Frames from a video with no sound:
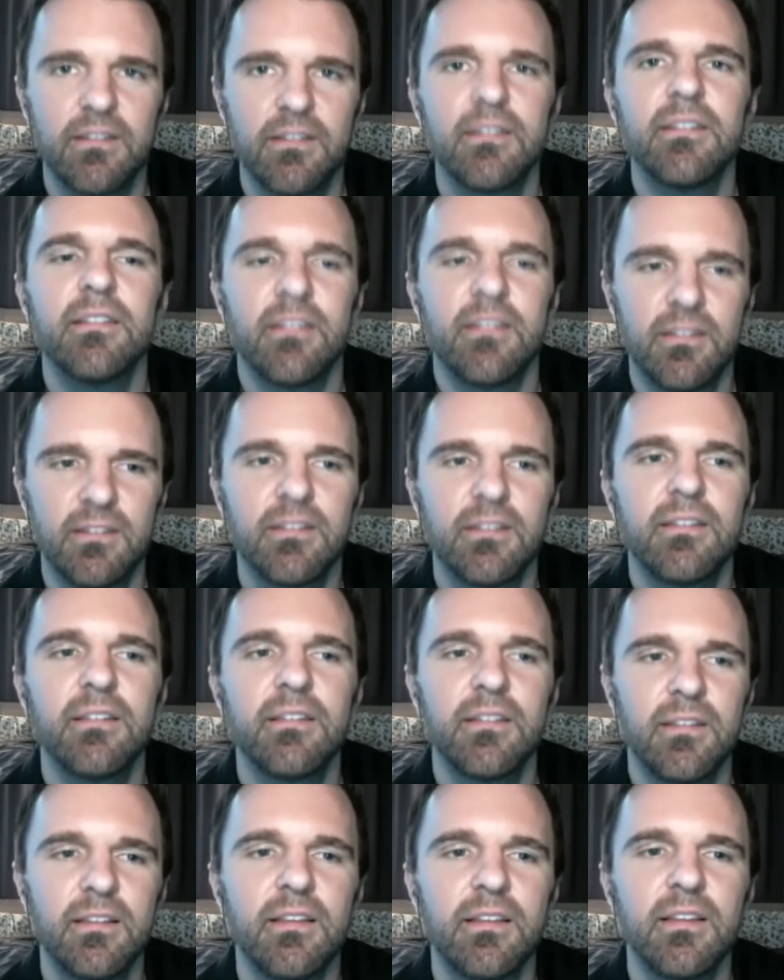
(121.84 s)

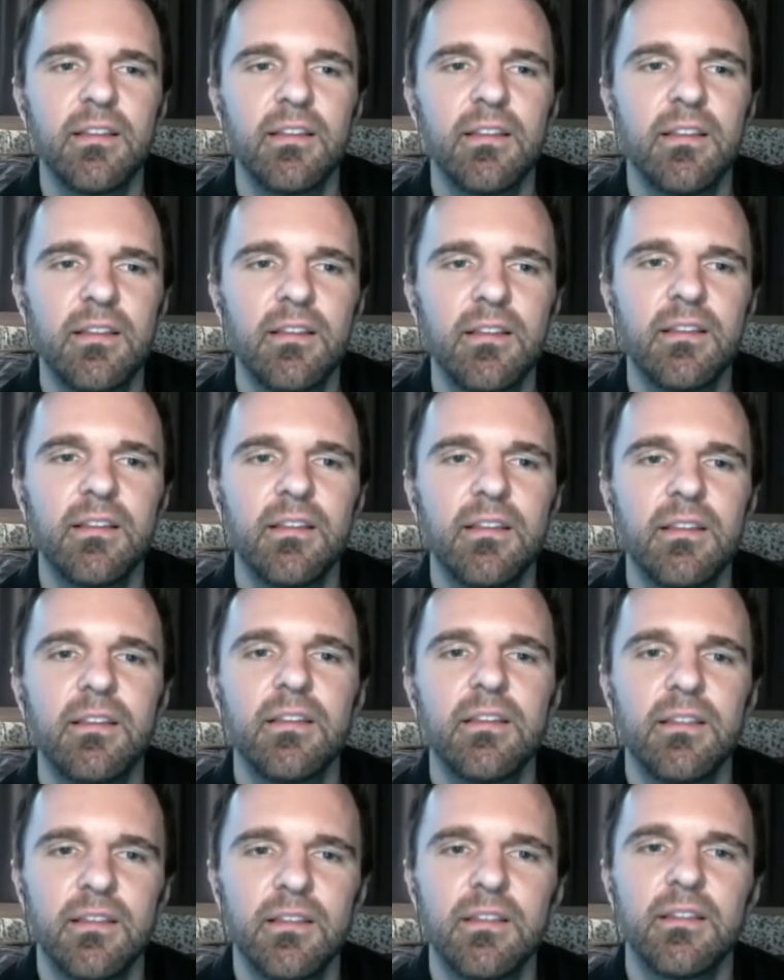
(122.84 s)

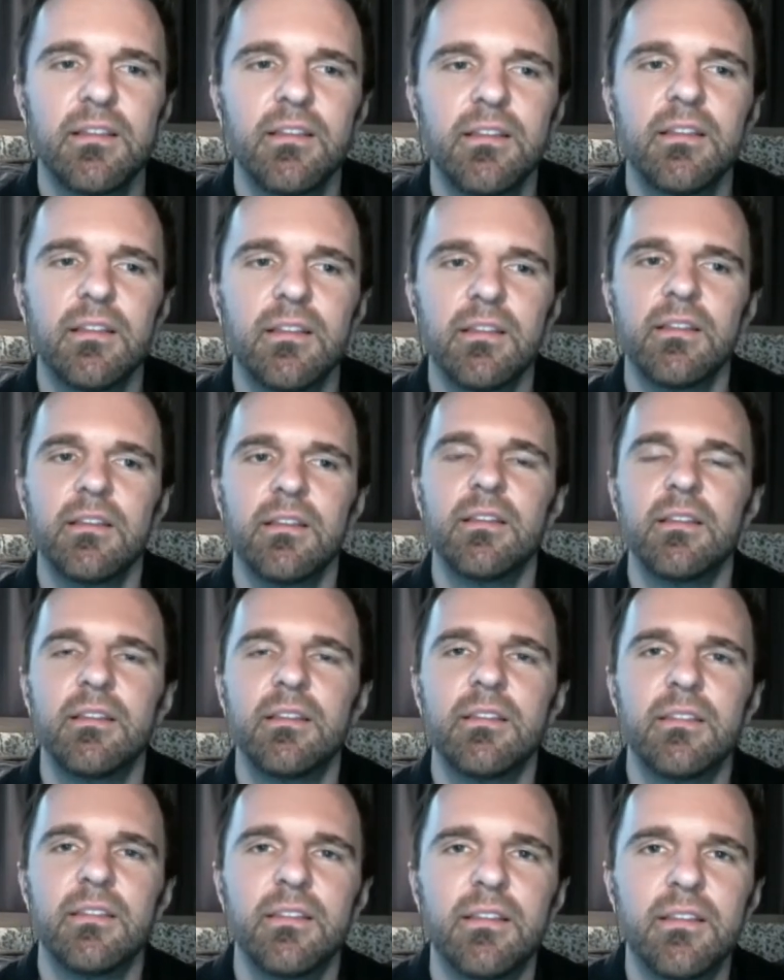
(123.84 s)

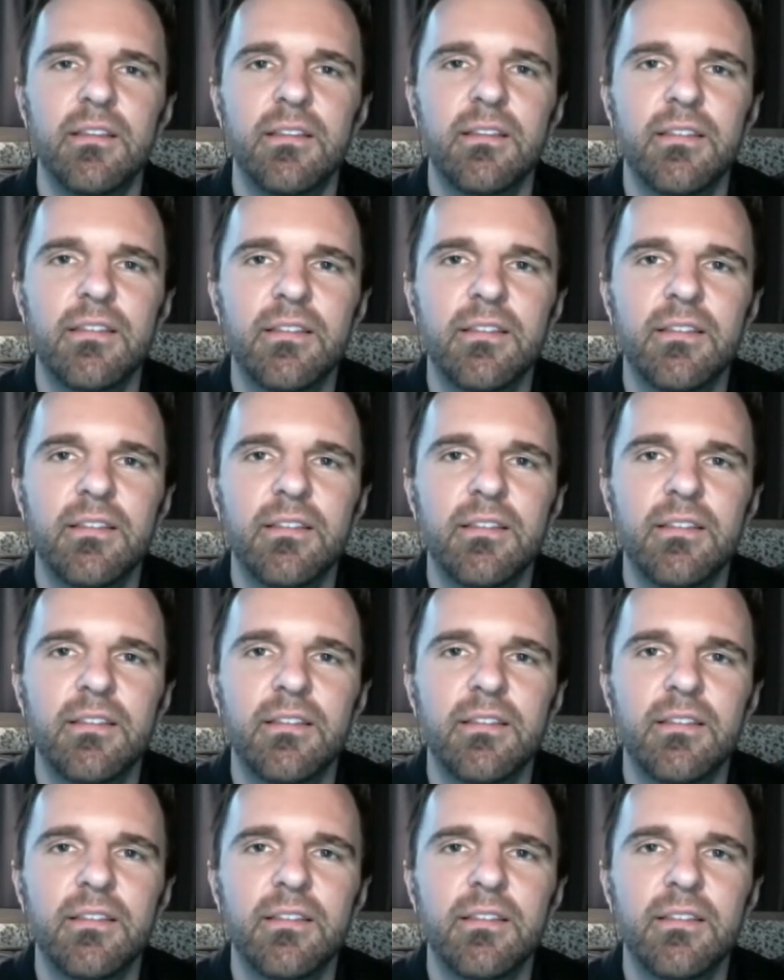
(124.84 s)
This person isn't speaking.